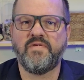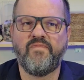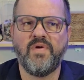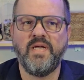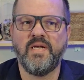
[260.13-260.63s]
a
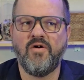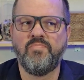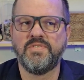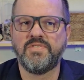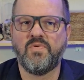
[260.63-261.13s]
free and
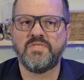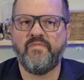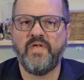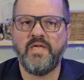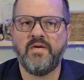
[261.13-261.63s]
open source
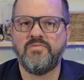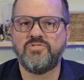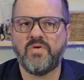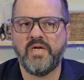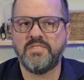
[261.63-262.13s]
video
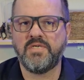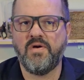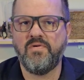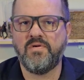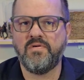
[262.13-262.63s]

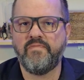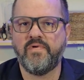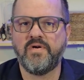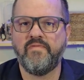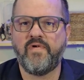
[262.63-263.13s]
transcoder
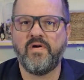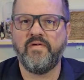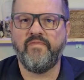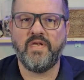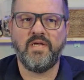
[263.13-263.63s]
for
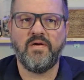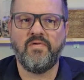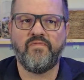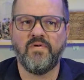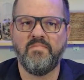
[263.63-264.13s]
converting video
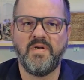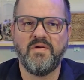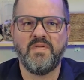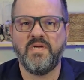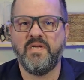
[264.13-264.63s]
from
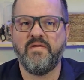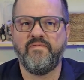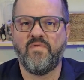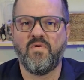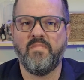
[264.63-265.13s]
nearly any
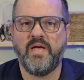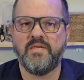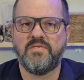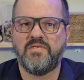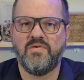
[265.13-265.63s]
format
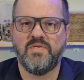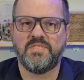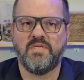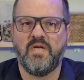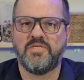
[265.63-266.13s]
to a
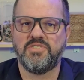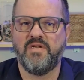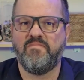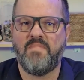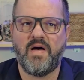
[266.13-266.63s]
selection
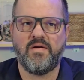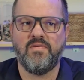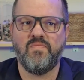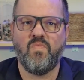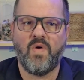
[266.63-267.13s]
of
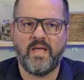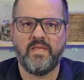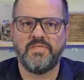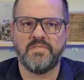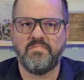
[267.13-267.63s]
modern,
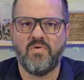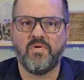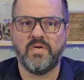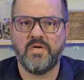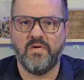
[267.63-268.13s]
widely
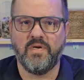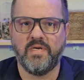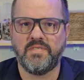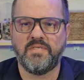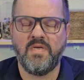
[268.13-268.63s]
supported
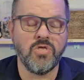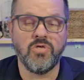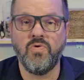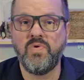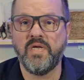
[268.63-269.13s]
codecs.
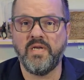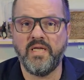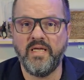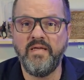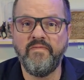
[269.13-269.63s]
You can
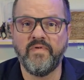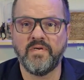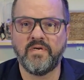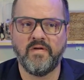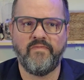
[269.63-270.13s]

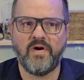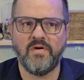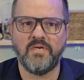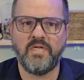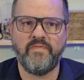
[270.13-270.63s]
even
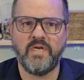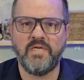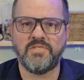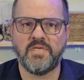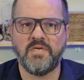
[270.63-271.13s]
convert
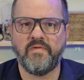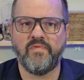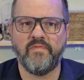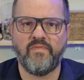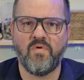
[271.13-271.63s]
DVDs to
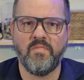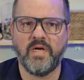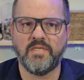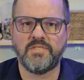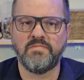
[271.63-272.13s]
different
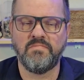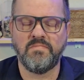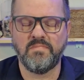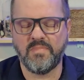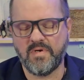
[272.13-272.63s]
formats.
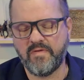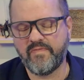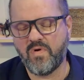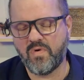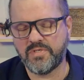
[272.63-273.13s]
Of
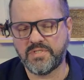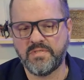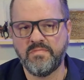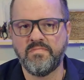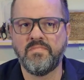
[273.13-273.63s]
course,
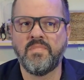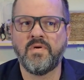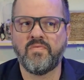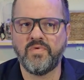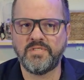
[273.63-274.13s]

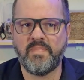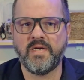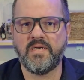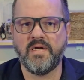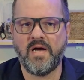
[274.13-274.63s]

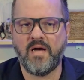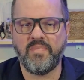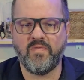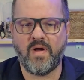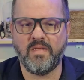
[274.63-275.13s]
respecting
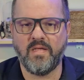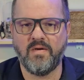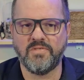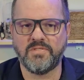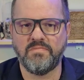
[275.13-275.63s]
copyright
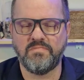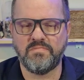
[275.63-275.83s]
laws.